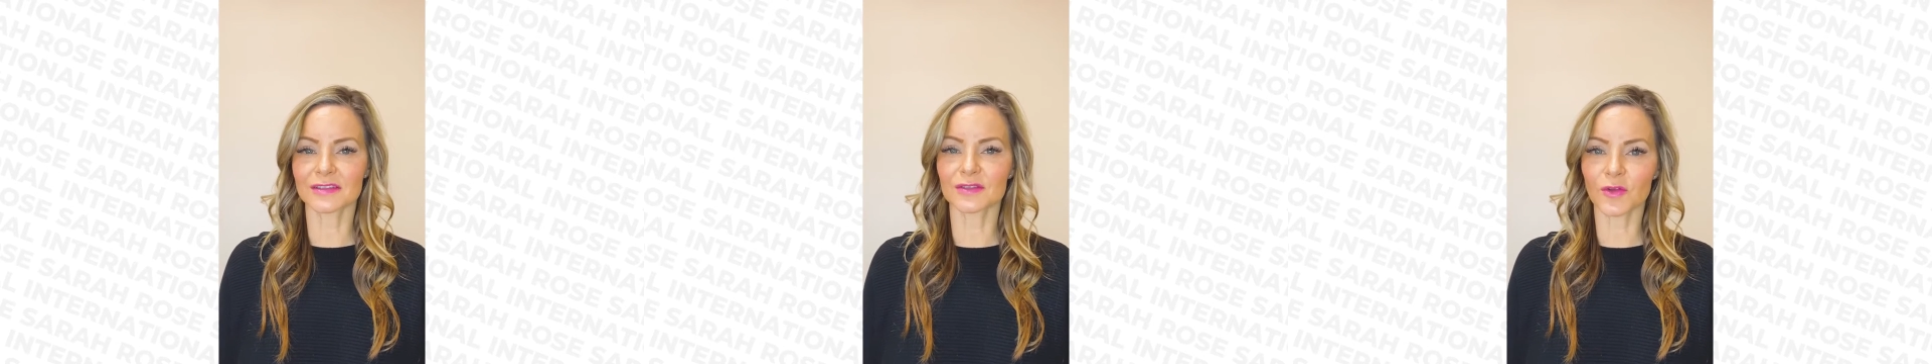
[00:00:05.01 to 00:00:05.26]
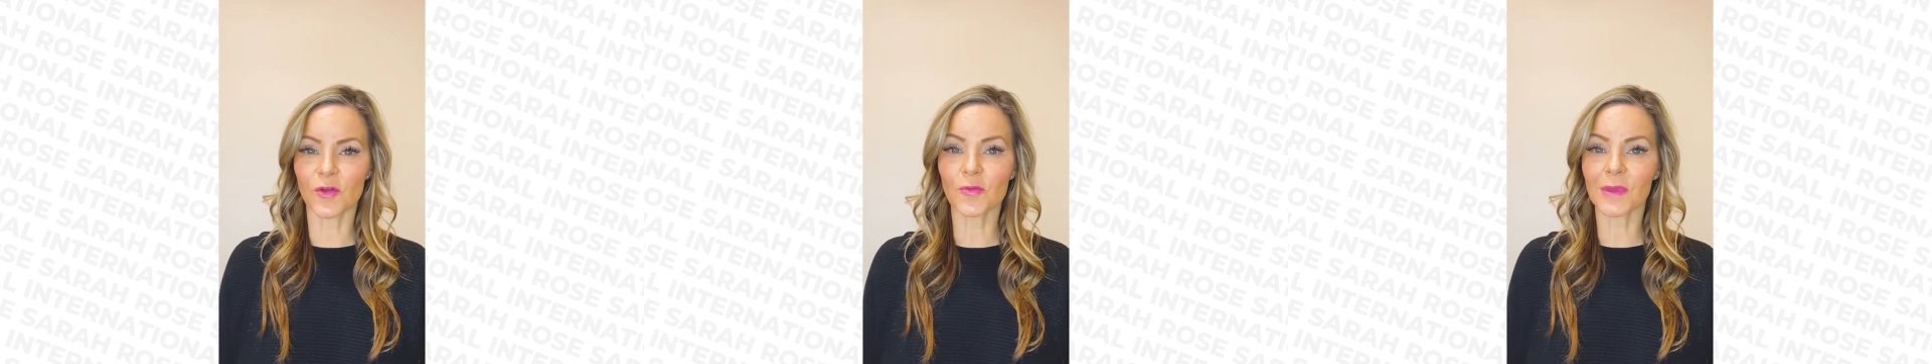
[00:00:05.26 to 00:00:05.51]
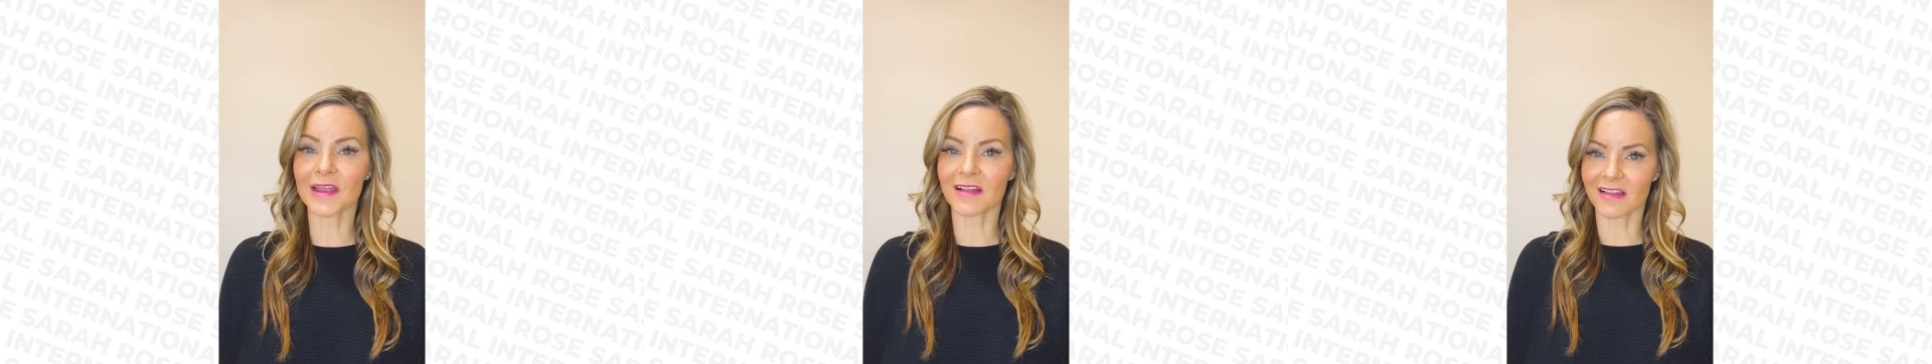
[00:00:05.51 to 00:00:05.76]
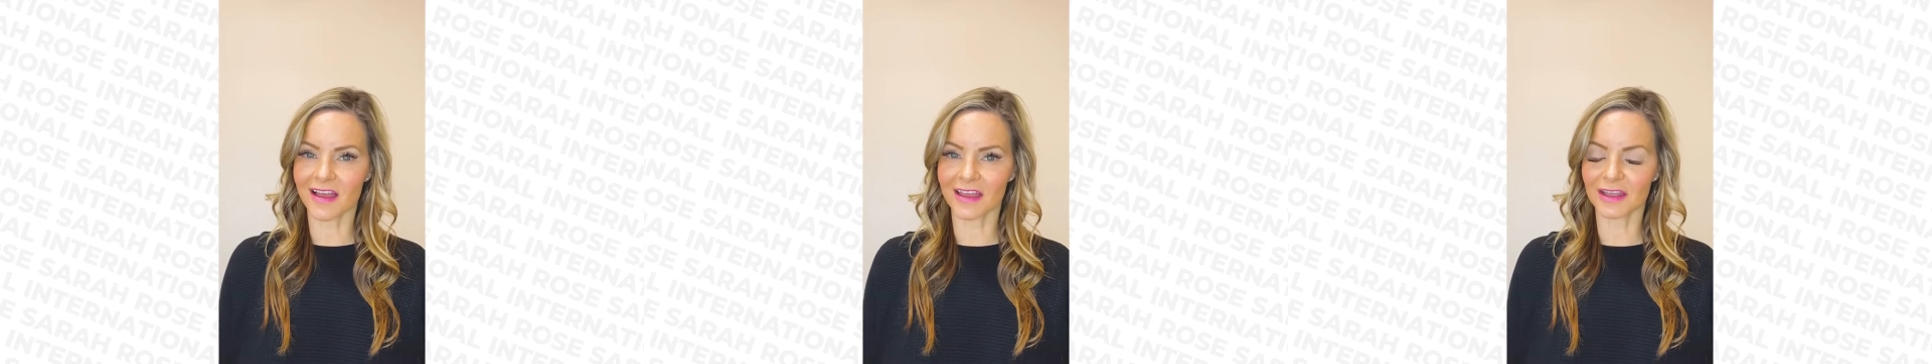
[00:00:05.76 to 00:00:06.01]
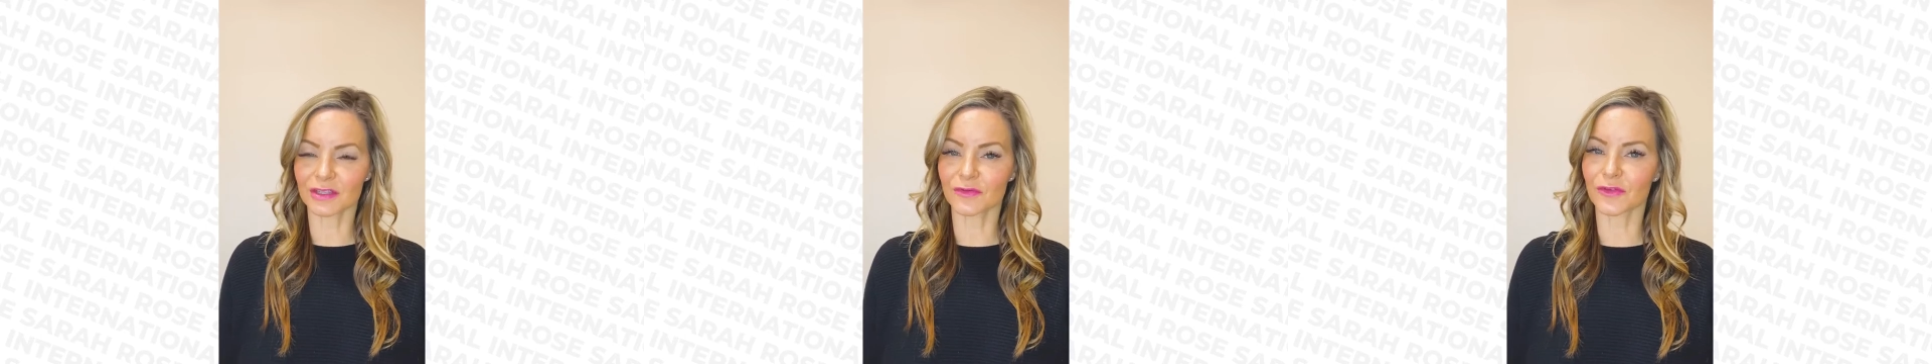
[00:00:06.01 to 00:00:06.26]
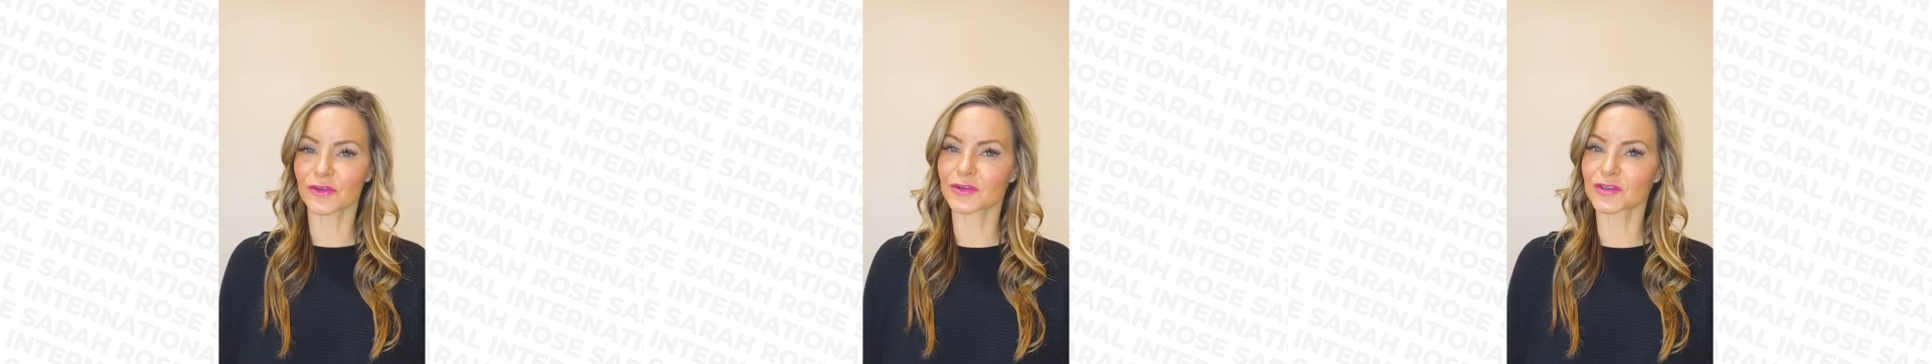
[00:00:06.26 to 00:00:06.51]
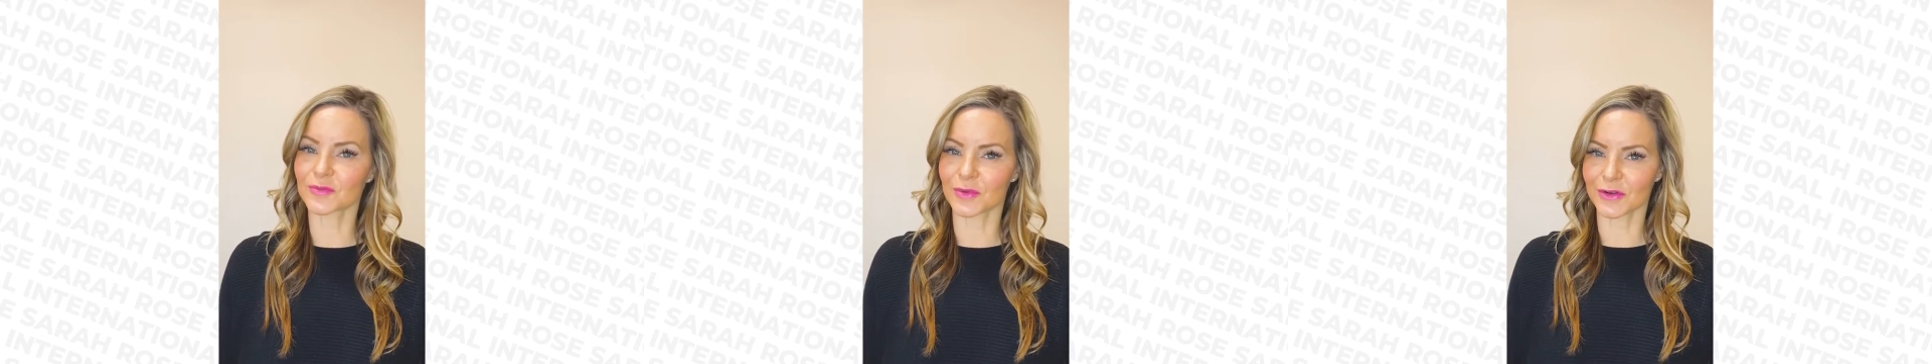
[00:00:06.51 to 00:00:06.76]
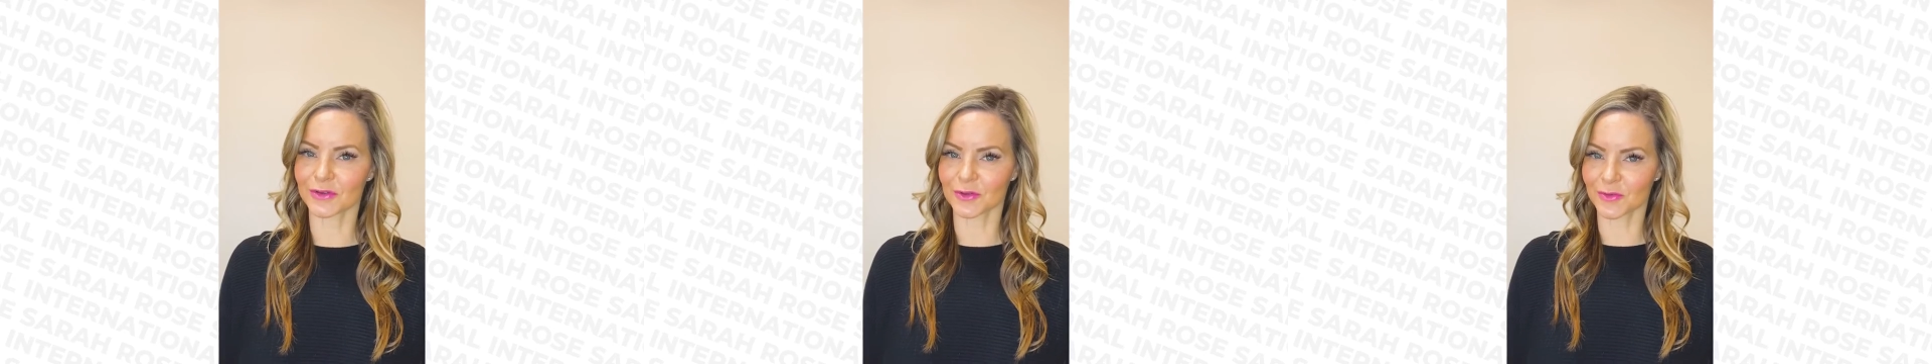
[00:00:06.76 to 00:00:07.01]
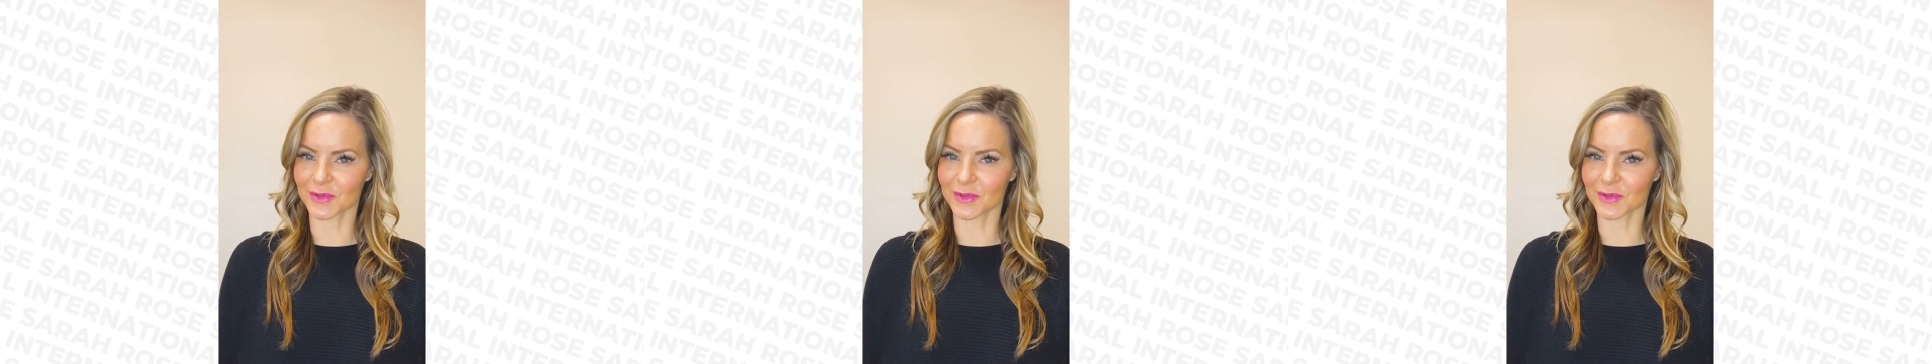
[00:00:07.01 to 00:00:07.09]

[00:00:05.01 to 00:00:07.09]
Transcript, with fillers: soulmate clients for your spiritual